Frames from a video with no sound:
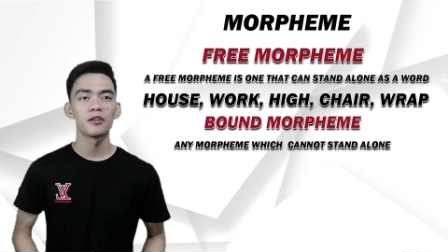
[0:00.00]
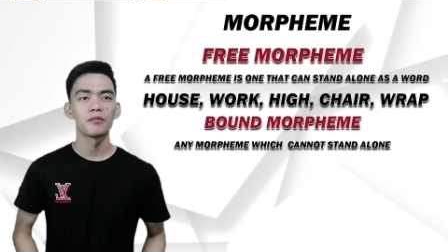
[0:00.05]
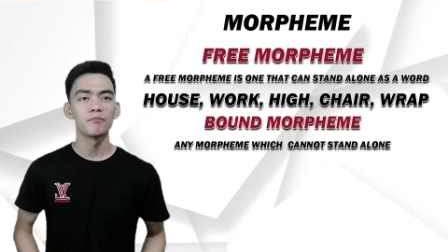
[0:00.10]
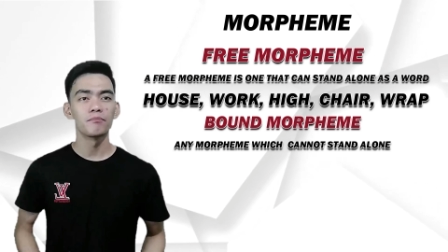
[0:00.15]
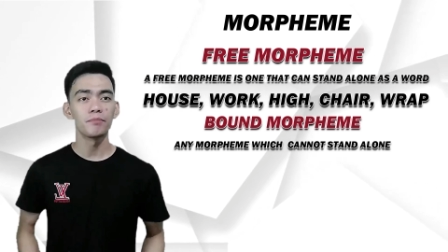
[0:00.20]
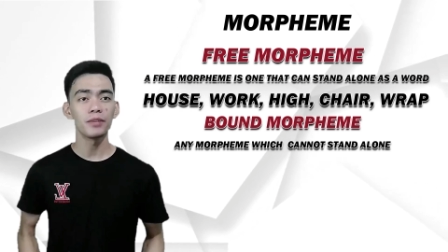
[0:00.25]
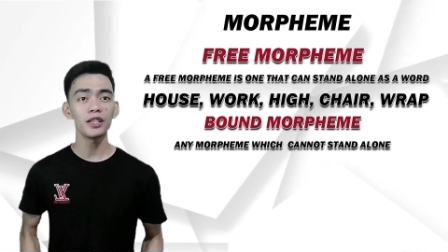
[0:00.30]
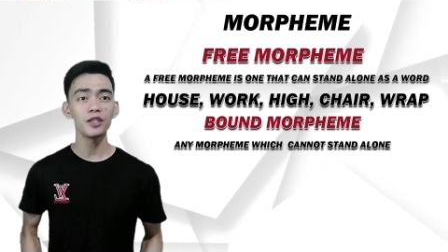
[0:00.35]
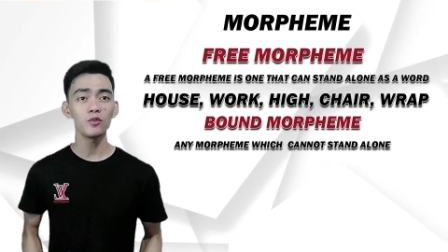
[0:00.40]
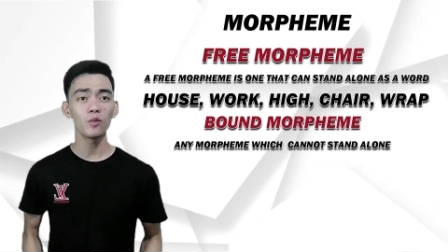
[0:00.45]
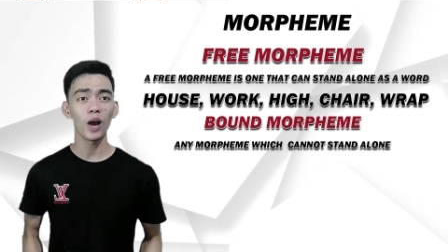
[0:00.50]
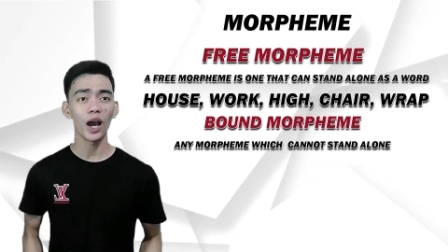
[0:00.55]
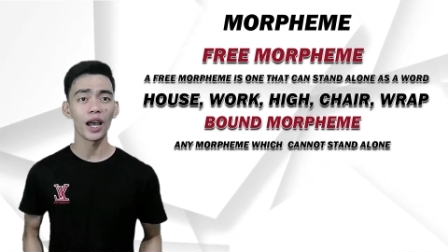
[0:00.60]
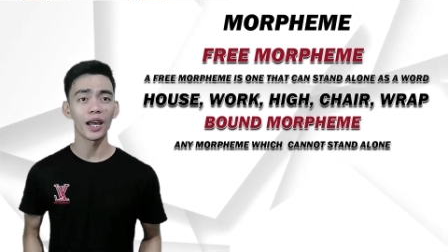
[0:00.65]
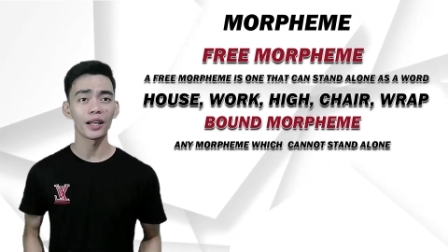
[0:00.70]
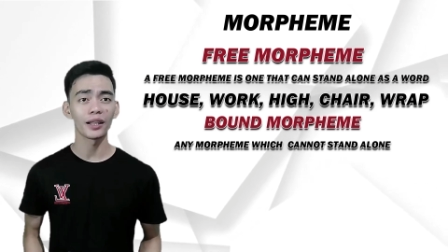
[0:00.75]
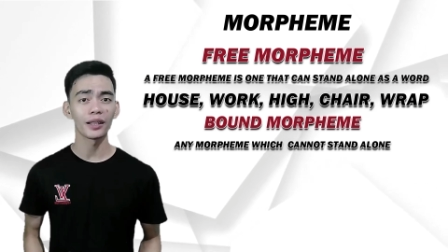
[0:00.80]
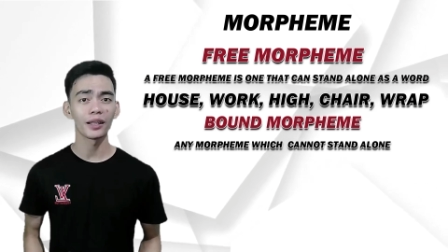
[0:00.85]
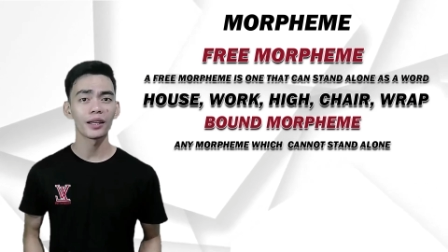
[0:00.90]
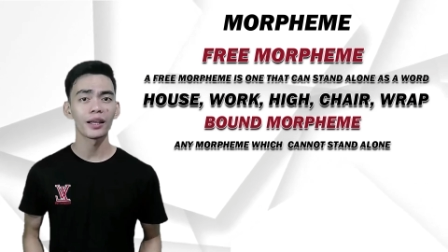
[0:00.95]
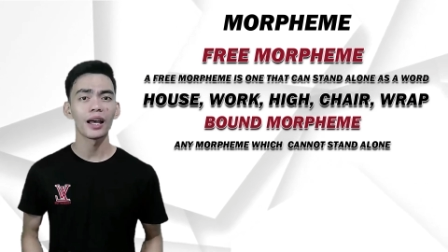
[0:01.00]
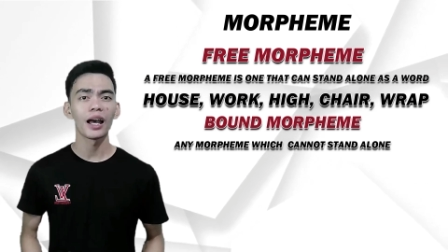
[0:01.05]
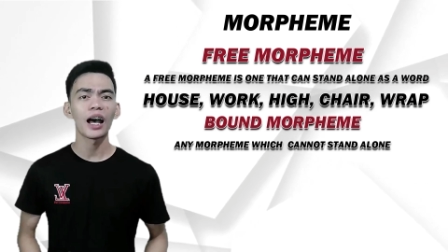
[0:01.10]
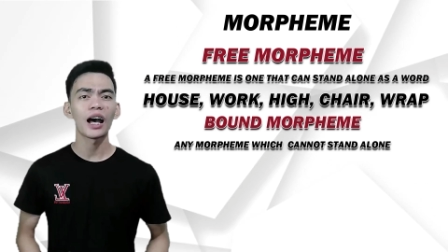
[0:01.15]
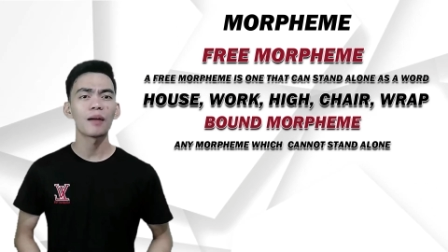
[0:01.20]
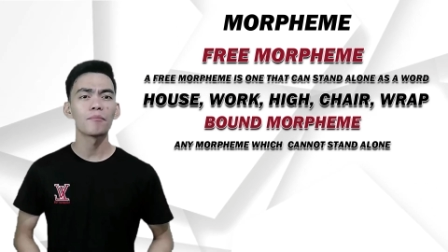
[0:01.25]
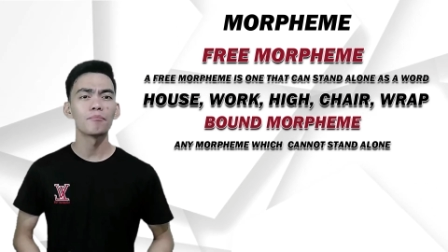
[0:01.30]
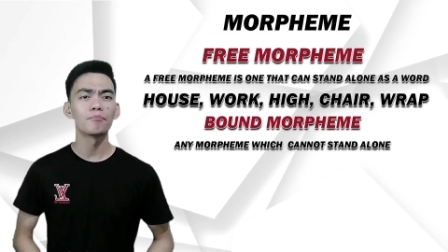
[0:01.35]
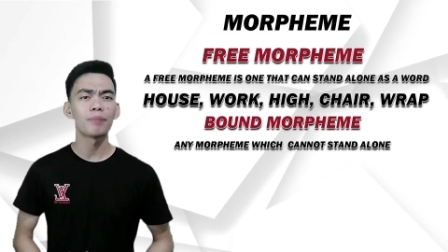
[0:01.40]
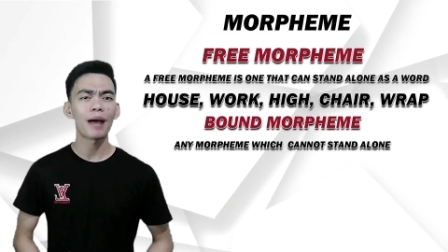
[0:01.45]
Meanwhile, a
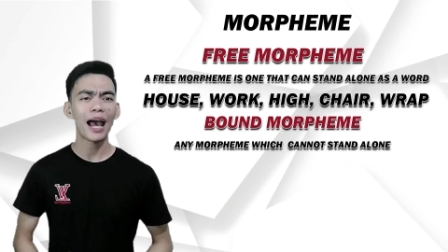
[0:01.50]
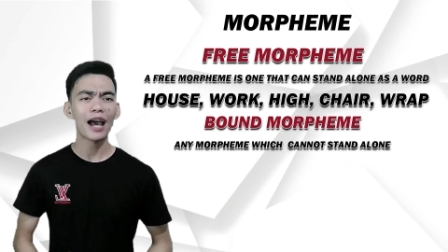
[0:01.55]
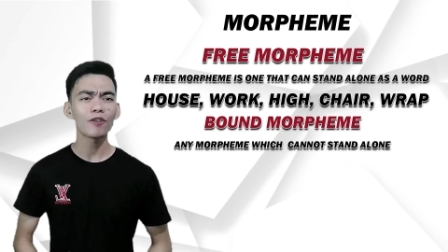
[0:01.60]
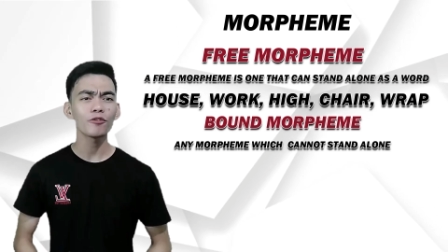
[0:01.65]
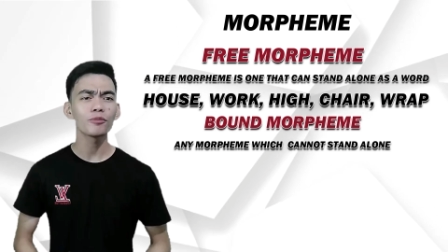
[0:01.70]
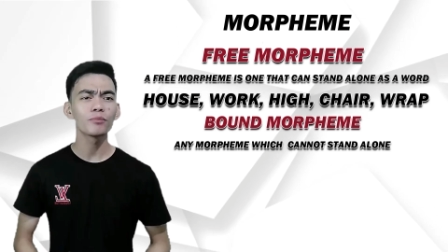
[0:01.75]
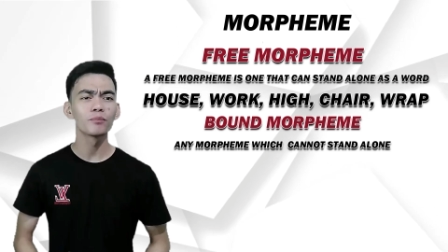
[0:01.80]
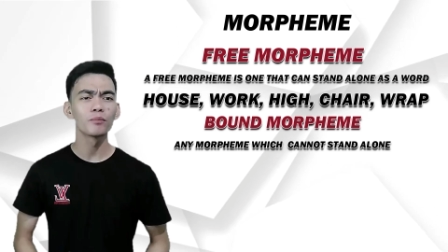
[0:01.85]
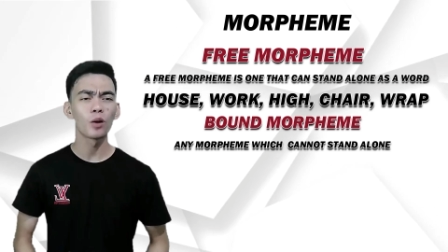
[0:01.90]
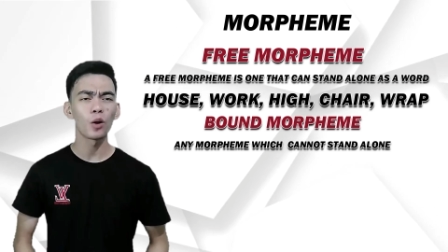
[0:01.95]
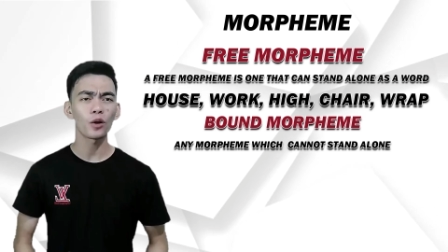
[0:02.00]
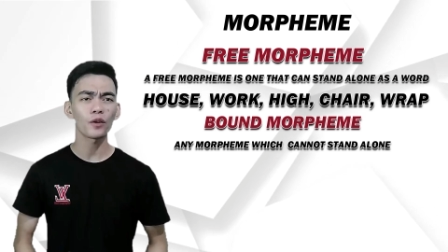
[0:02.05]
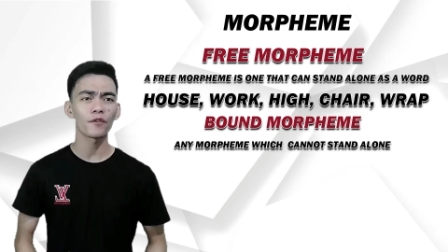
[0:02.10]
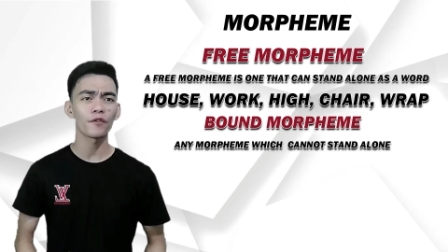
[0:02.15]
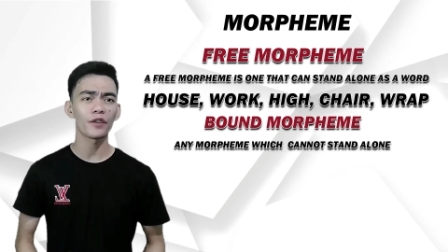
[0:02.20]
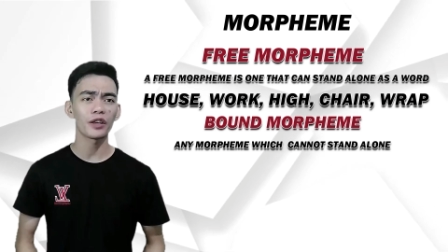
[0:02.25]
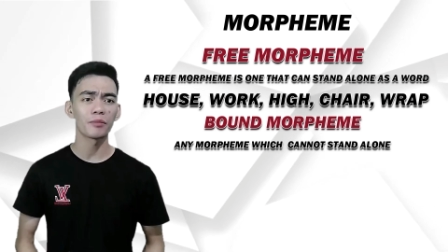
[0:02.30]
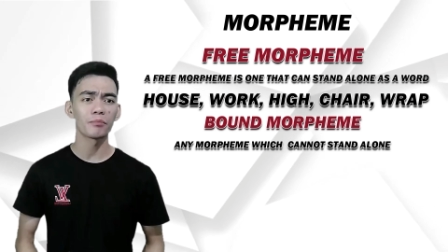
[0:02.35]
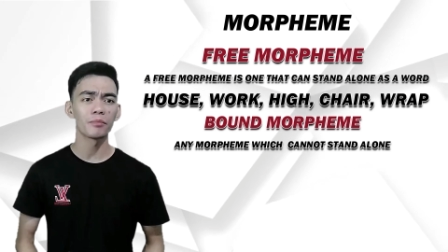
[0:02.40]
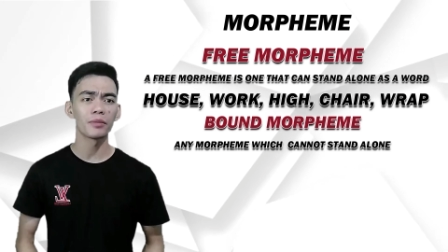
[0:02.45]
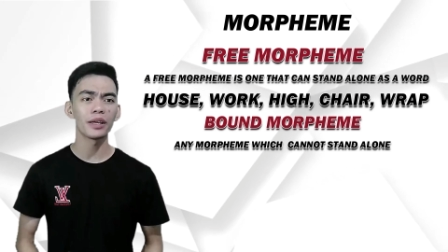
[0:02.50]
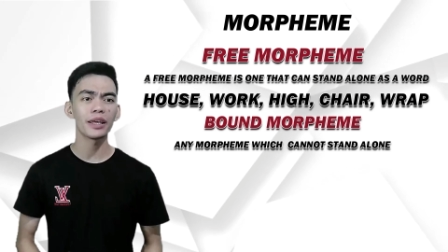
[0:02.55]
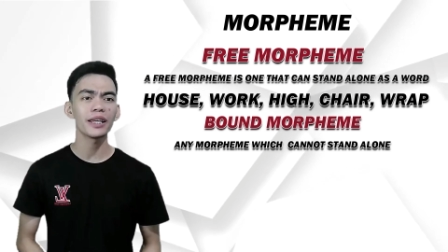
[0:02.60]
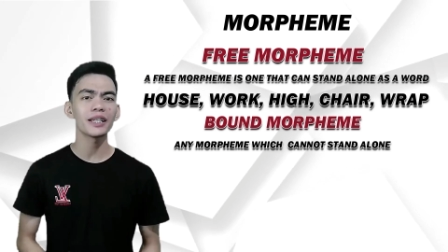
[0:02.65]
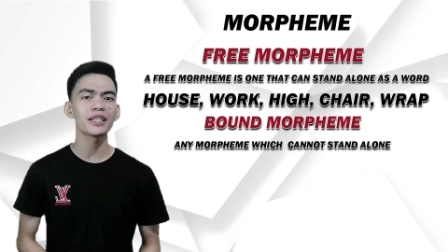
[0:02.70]
bound morpheme is